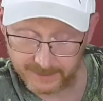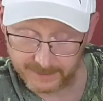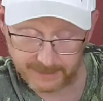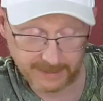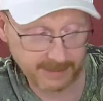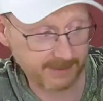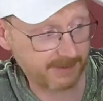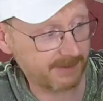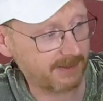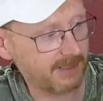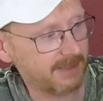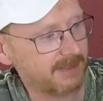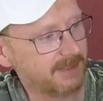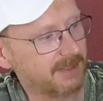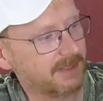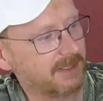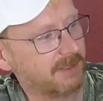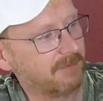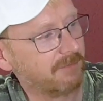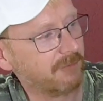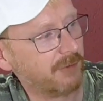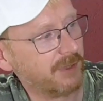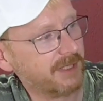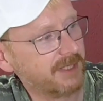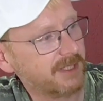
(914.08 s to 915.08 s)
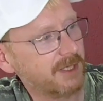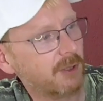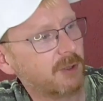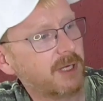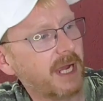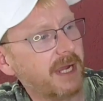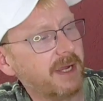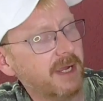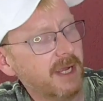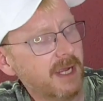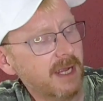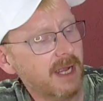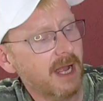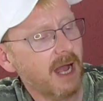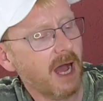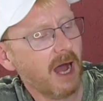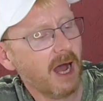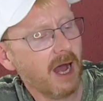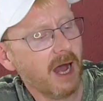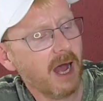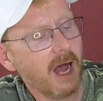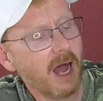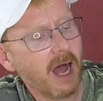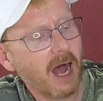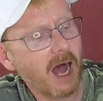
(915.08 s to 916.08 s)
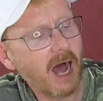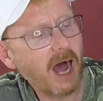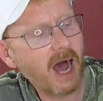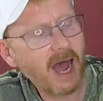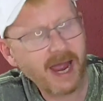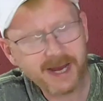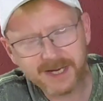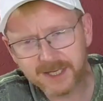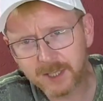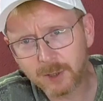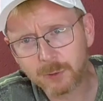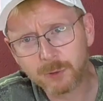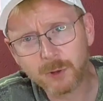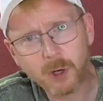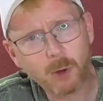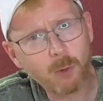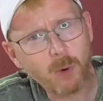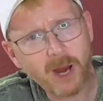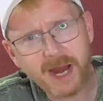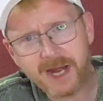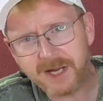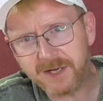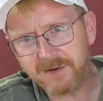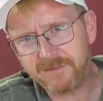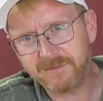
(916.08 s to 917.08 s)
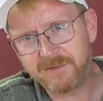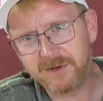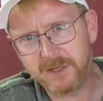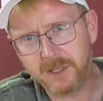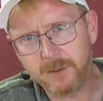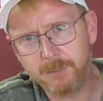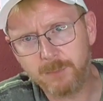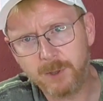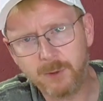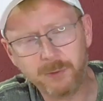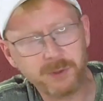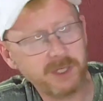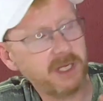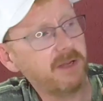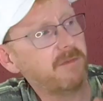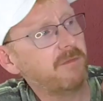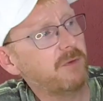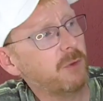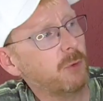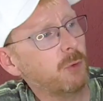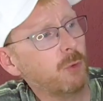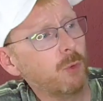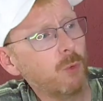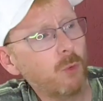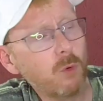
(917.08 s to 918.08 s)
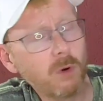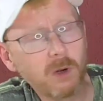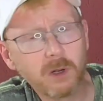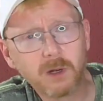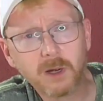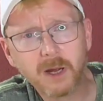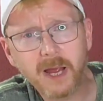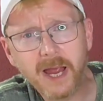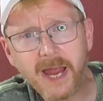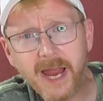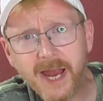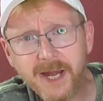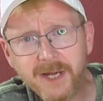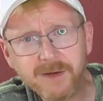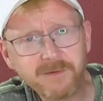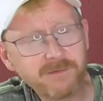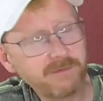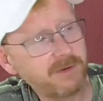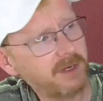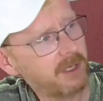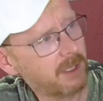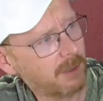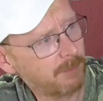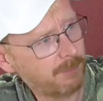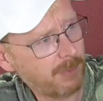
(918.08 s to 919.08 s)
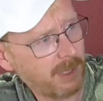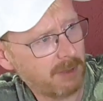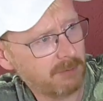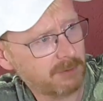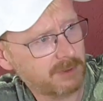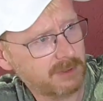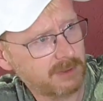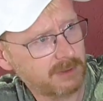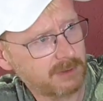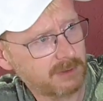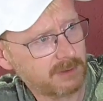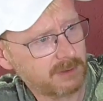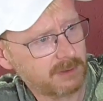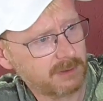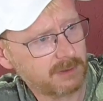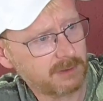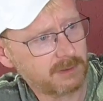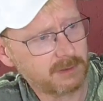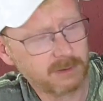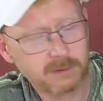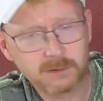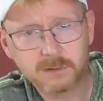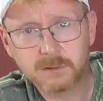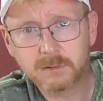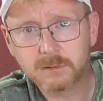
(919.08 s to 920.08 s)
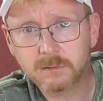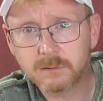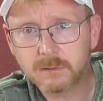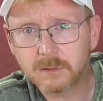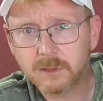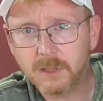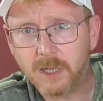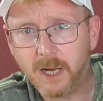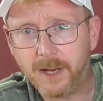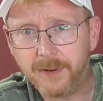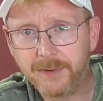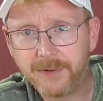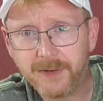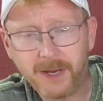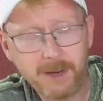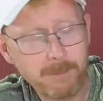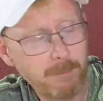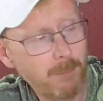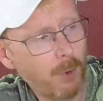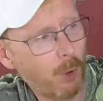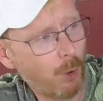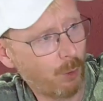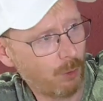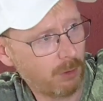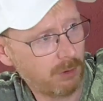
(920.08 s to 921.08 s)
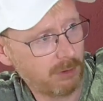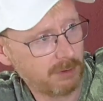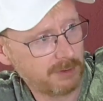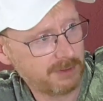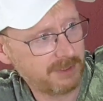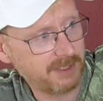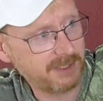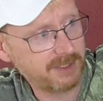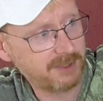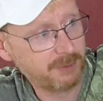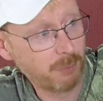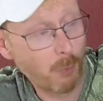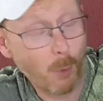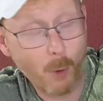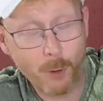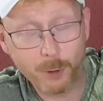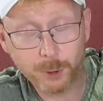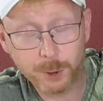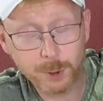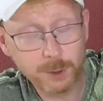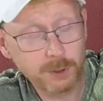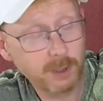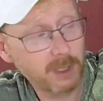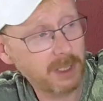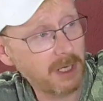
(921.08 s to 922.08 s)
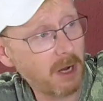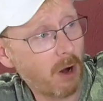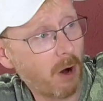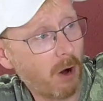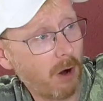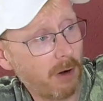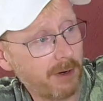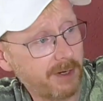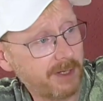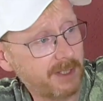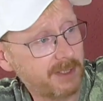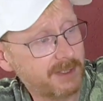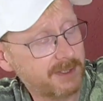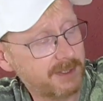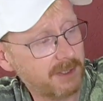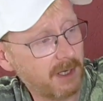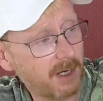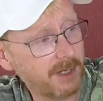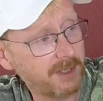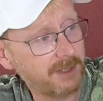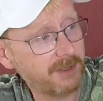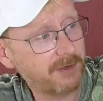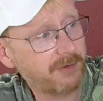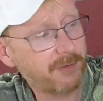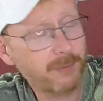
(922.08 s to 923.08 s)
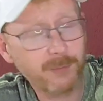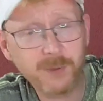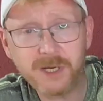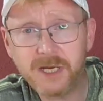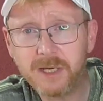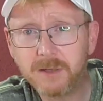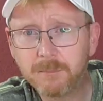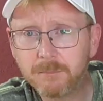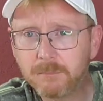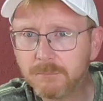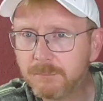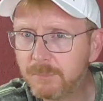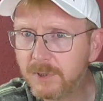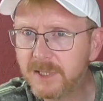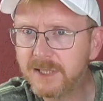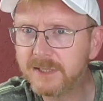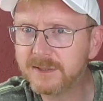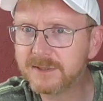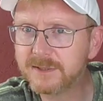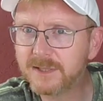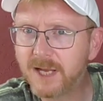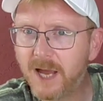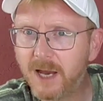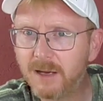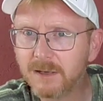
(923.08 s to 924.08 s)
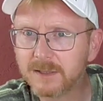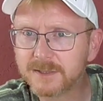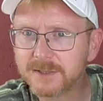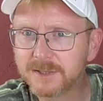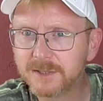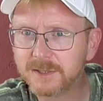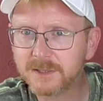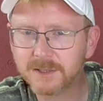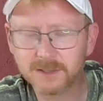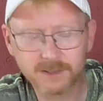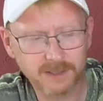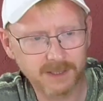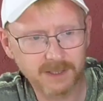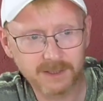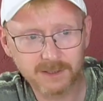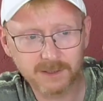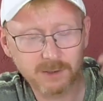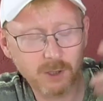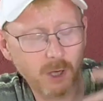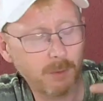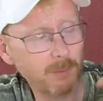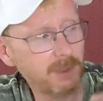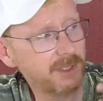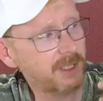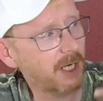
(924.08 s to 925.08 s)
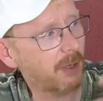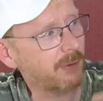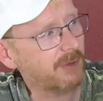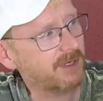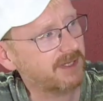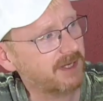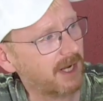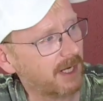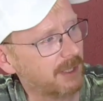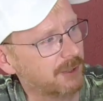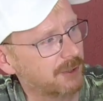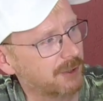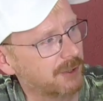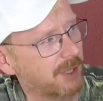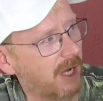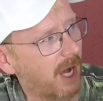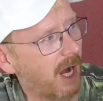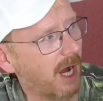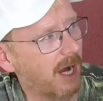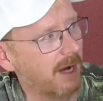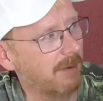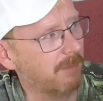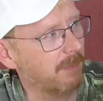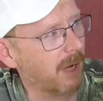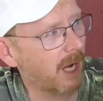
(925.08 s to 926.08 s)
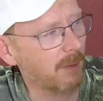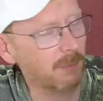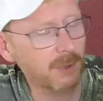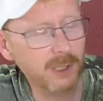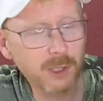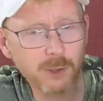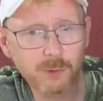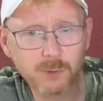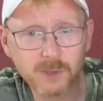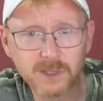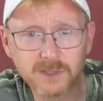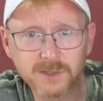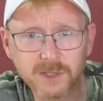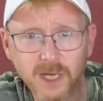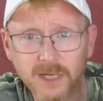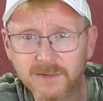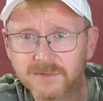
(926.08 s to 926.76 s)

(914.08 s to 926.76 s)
Yes, that's the difference. Okay, I don't know anything about it. If you knew anything about Gundam or this version, the Rx-93, please tell us in the commentary section. I'm curious.